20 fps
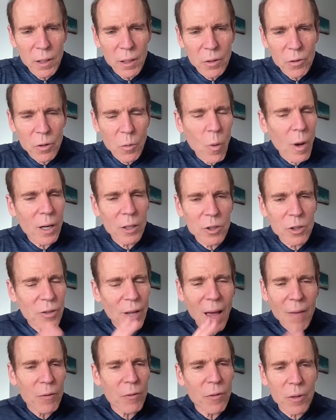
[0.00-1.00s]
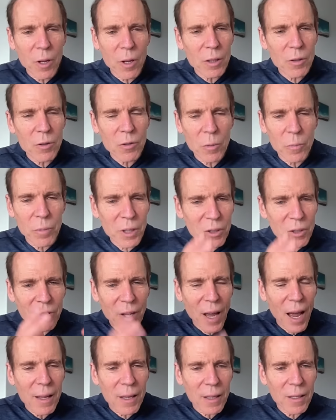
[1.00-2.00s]
So why not just have it for lunch? The big
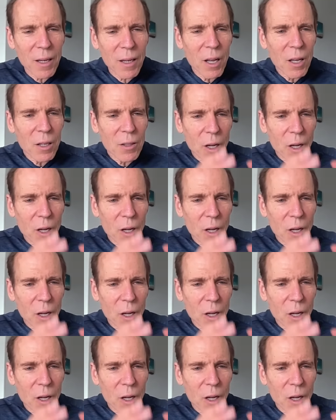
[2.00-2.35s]
salad,